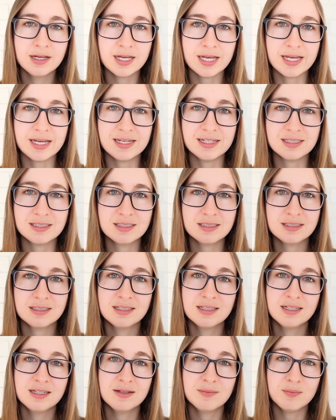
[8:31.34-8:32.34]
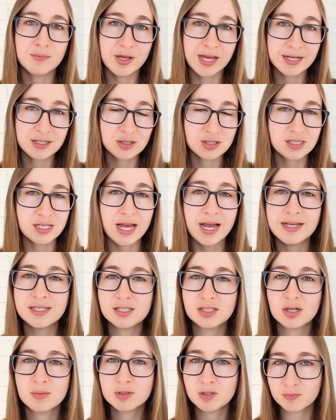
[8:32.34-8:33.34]
And exercise,
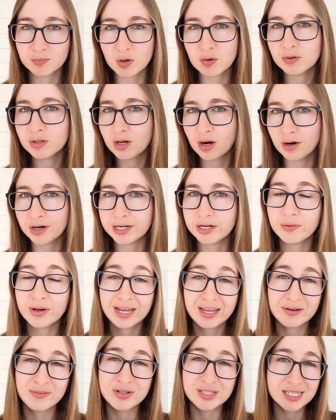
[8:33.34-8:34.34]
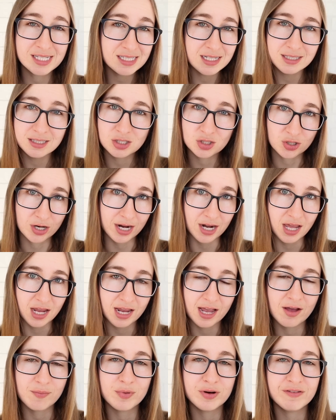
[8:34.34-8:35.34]
in terms of both cardio and resistance
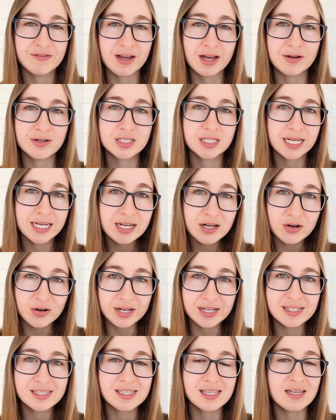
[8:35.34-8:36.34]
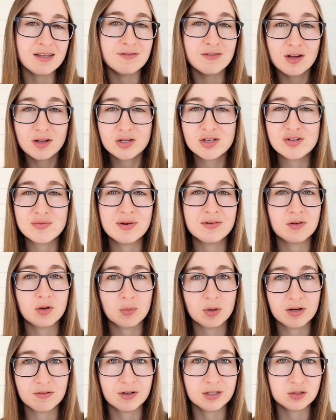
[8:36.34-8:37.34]
training, have been found to increase the volume of our
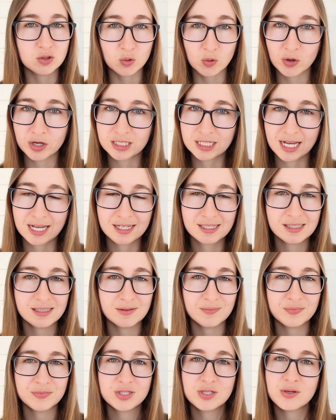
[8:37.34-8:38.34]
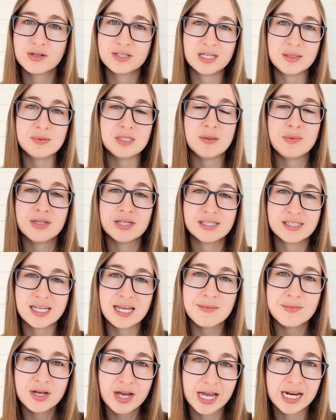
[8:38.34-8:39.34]
prefrontal cortex. So it seems to be the
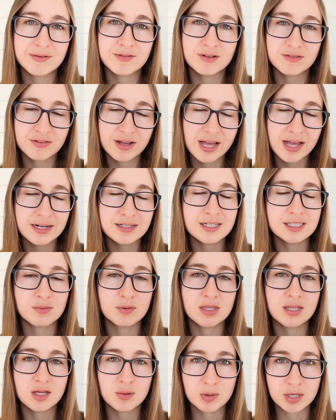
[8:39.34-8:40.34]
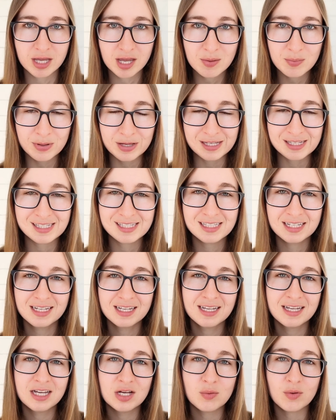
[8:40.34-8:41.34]
same kind of effect as with the hippocampus,
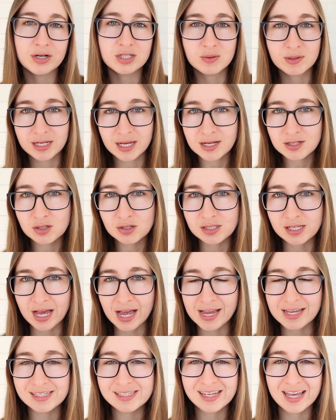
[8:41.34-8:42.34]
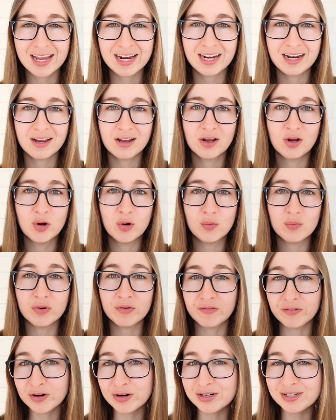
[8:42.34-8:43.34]
where doing exercise can
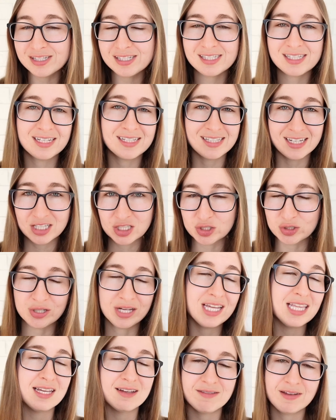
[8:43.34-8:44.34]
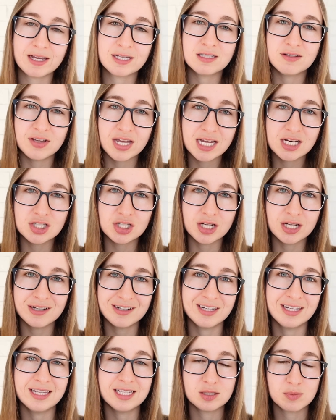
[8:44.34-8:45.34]
reverse, essentially, the effects of aging
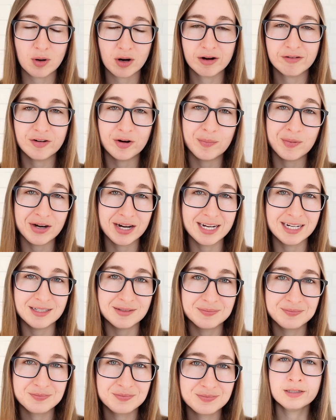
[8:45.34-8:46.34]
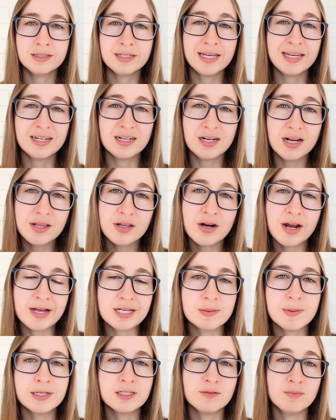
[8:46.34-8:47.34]
on this part of our brain. And another
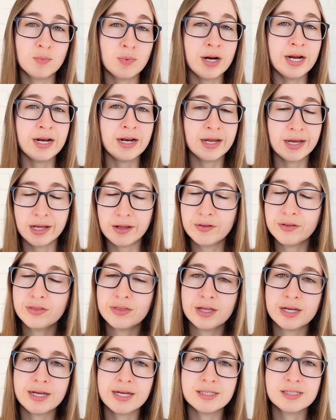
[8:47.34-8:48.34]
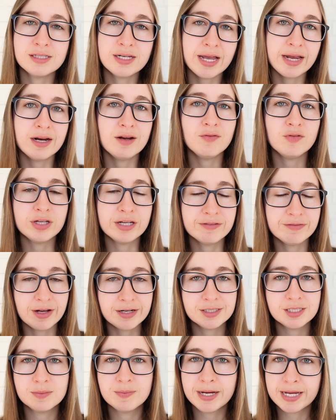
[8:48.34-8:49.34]
aspect of brain health that gets negatively
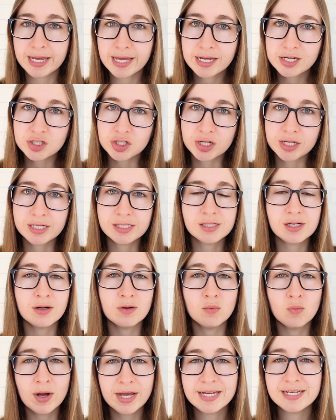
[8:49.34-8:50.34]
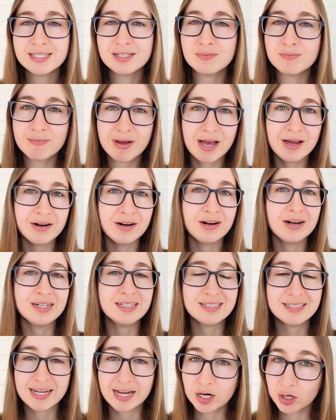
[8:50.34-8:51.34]
affected by aging is our white matter
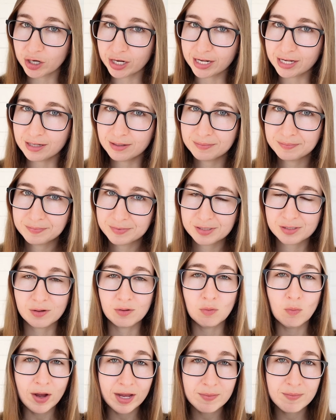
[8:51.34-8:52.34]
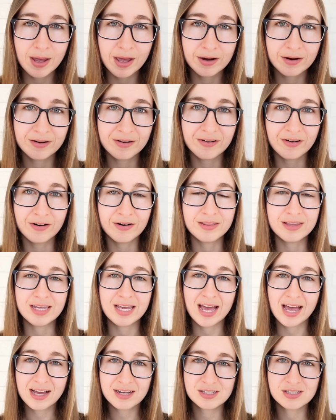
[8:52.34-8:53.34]
integrity. So white matter are
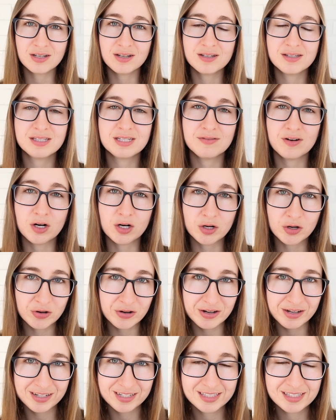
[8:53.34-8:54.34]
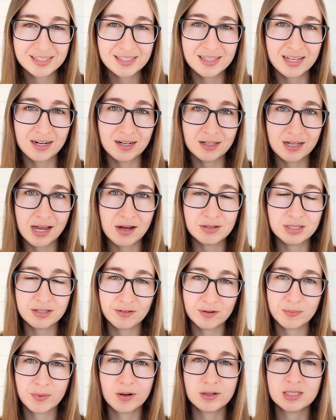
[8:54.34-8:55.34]
the axons of our neurons that allow
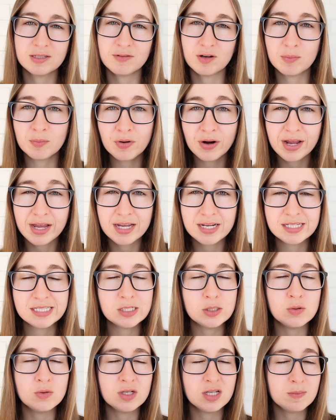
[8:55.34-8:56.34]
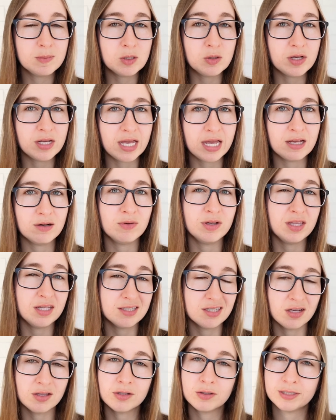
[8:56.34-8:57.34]
different parts of our brain to communicate with
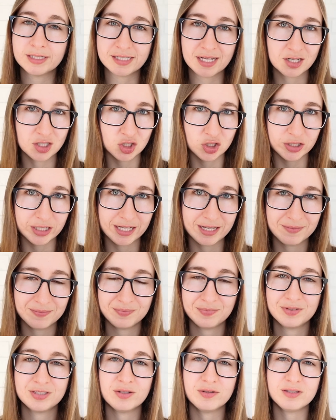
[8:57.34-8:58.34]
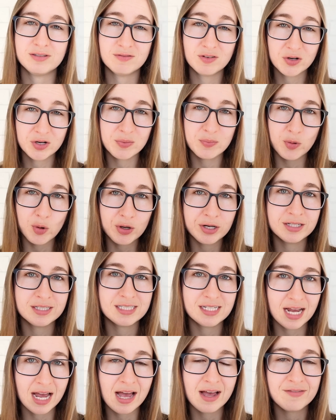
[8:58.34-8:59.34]
each other, essentially. So it's very
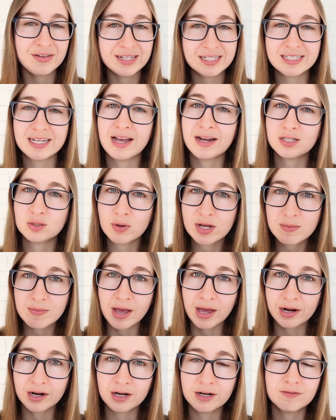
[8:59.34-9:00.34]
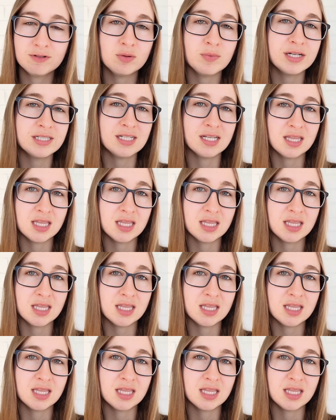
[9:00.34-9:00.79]
important to have intact white matter if we want to